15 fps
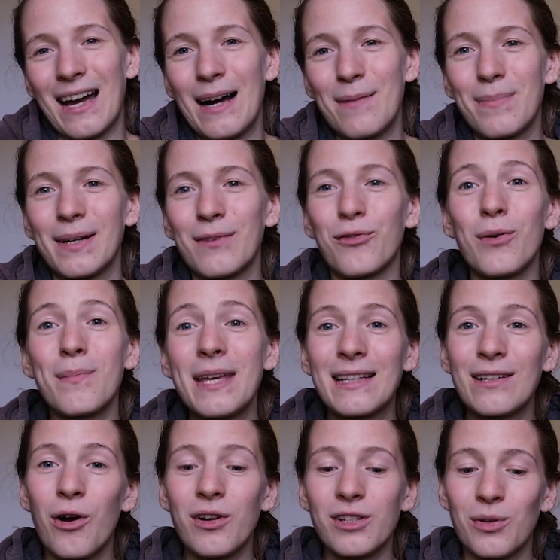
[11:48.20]
but for me
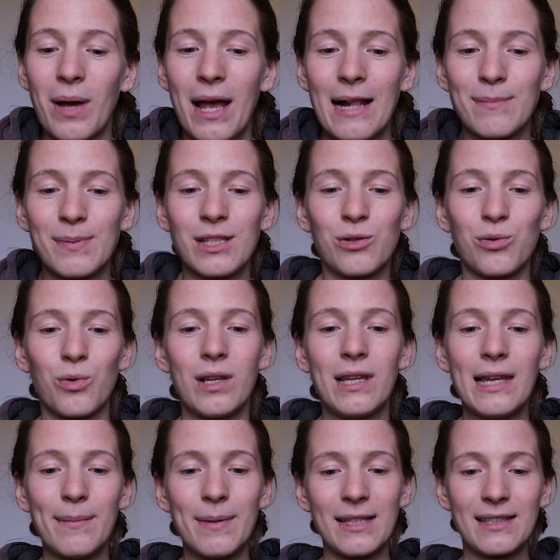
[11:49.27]
it also helps to
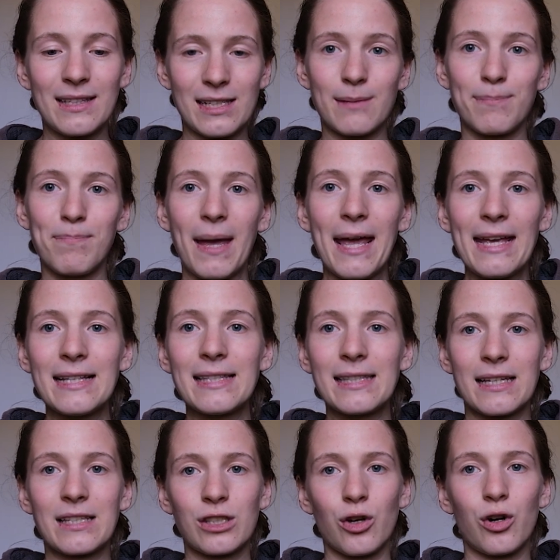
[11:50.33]
limit the
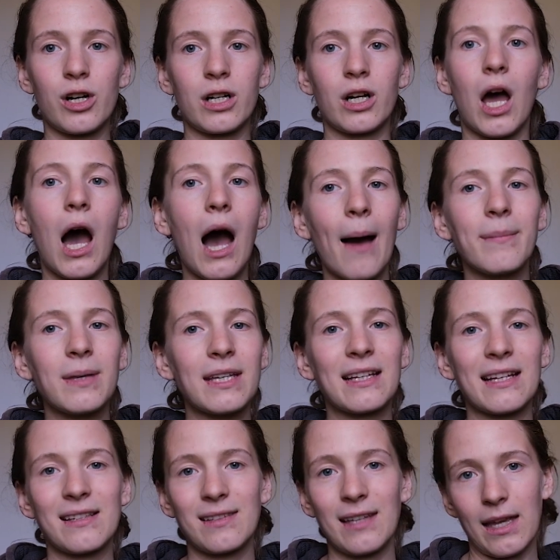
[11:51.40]
space a certain hobby
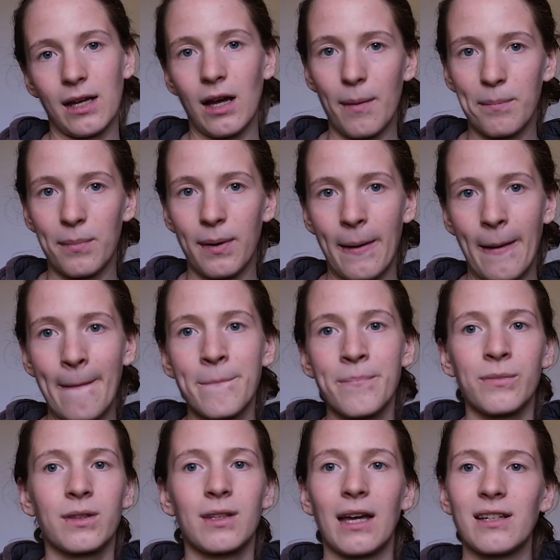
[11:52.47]
can take up.
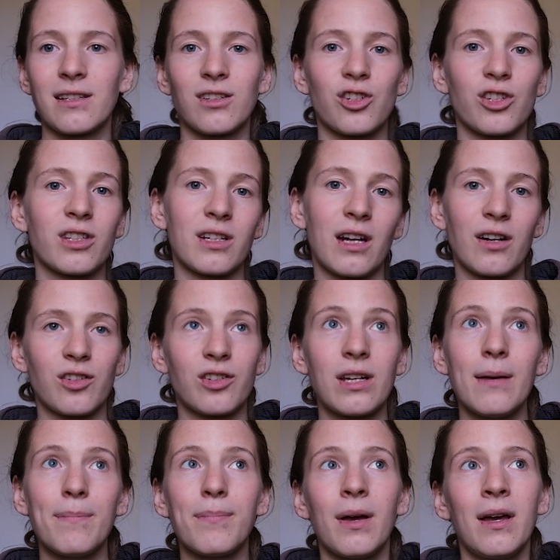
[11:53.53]
That is just another
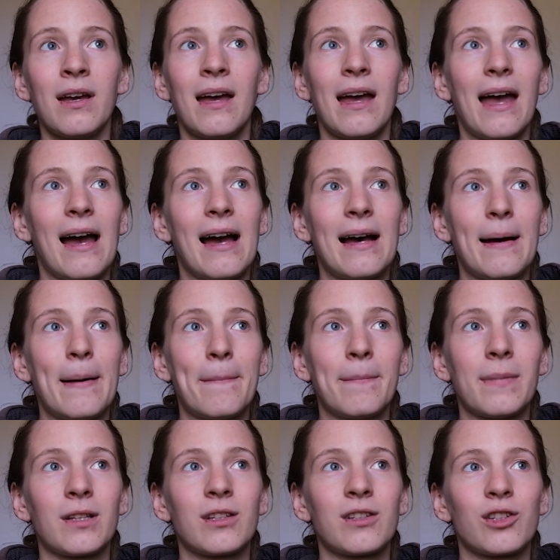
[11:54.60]
tip.
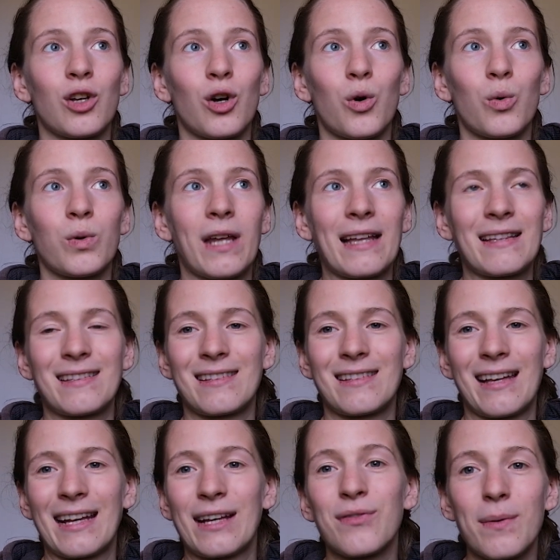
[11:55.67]
So that
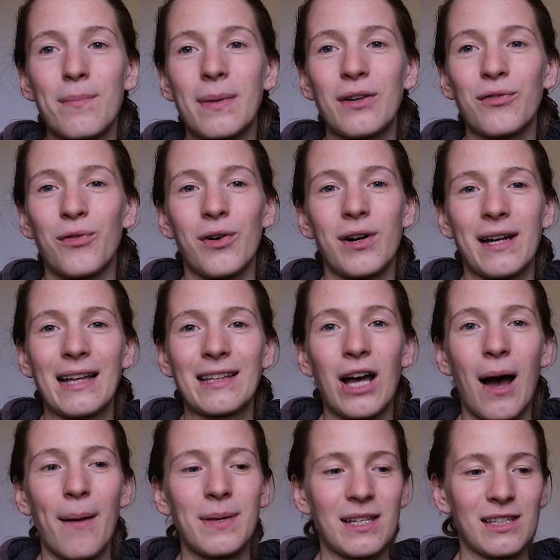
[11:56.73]
the equipment for that
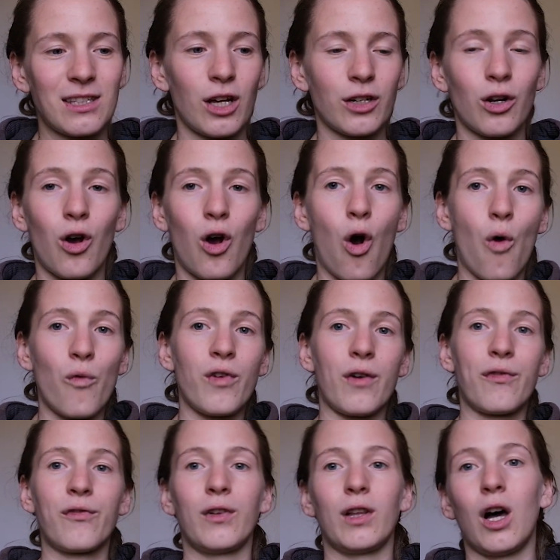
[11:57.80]
hobby is not
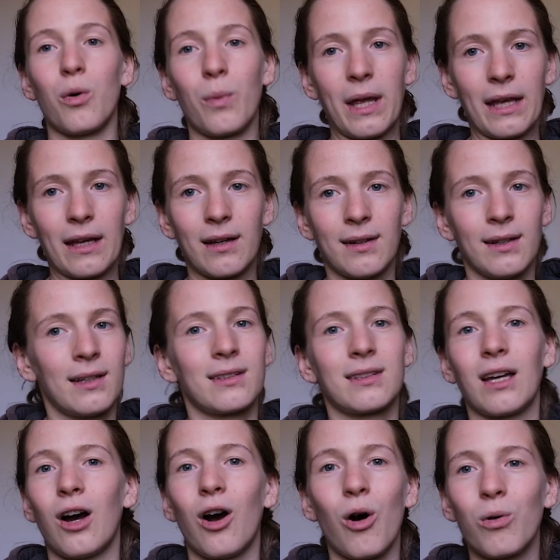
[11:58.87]
overflowing
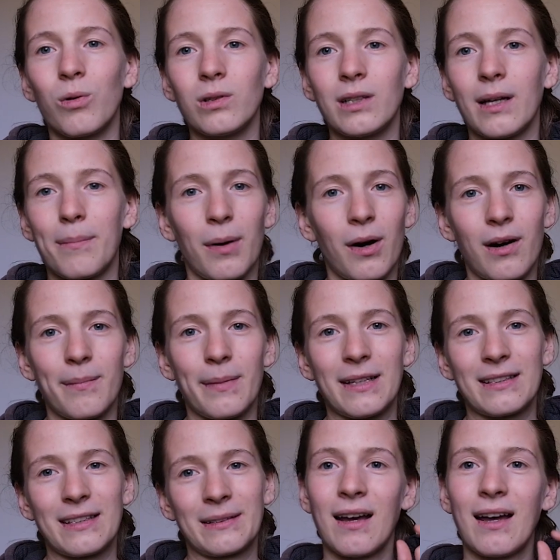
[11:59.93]
the whole
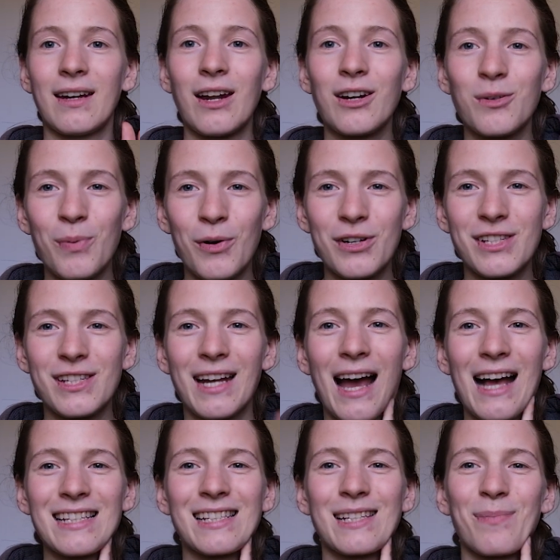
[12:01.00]
apartment. Another person
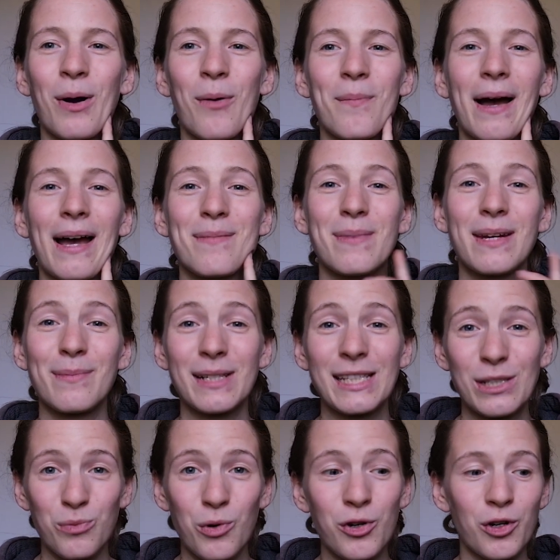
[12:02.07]
asks about my
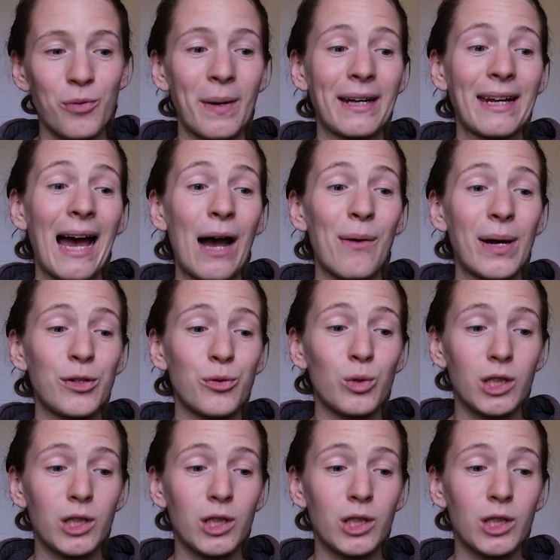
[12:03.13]
minimalist wardrobe and how I do